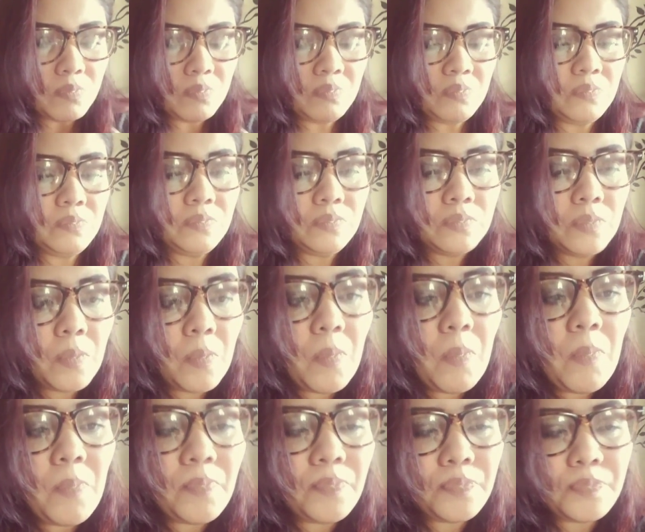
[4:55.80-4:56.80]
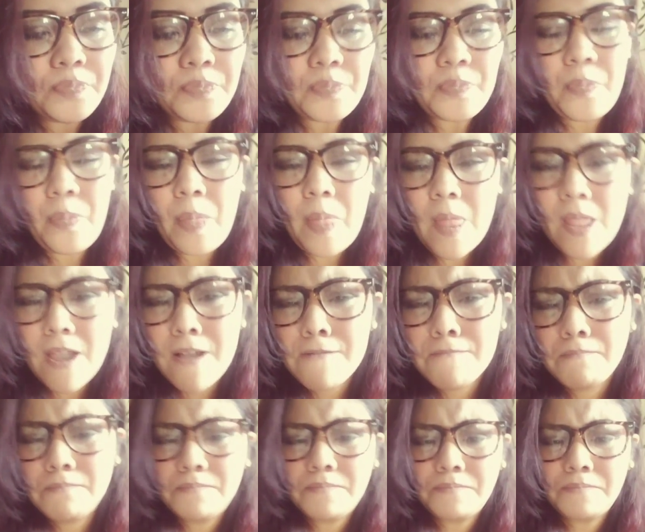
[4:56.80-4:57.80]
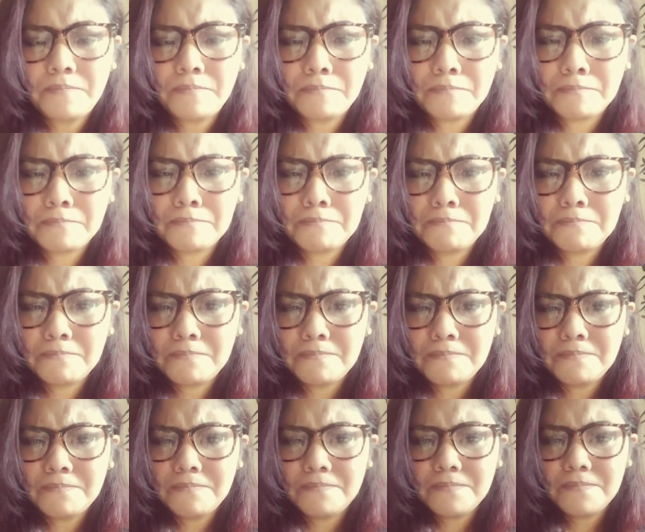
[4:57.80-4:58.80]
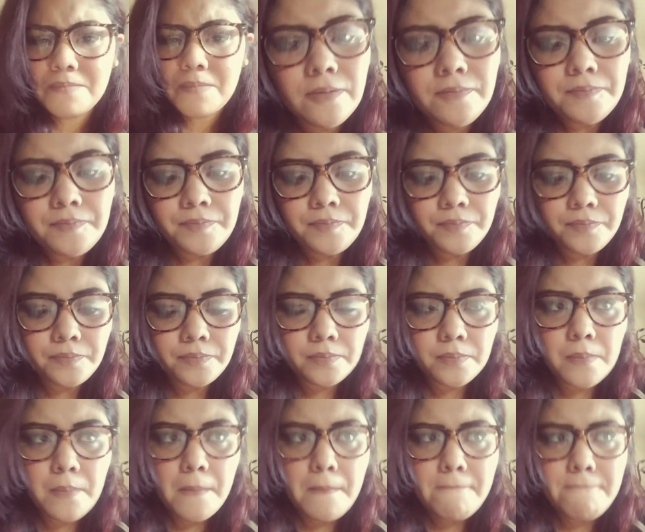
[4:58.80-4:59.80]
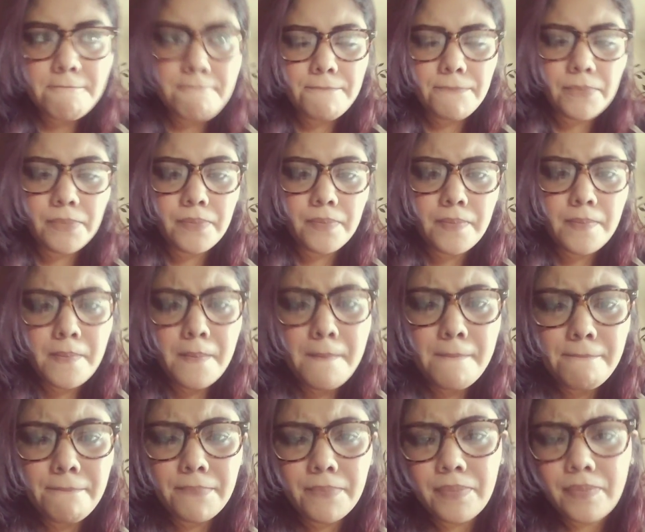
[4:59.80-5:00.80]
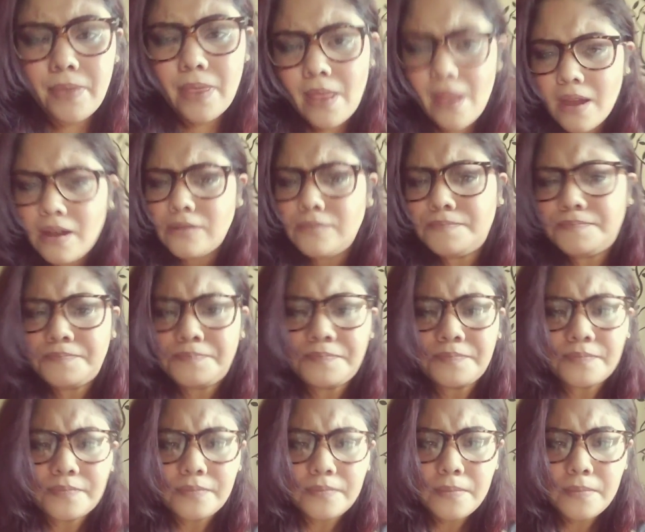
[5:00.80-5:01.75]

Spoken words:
[no speech]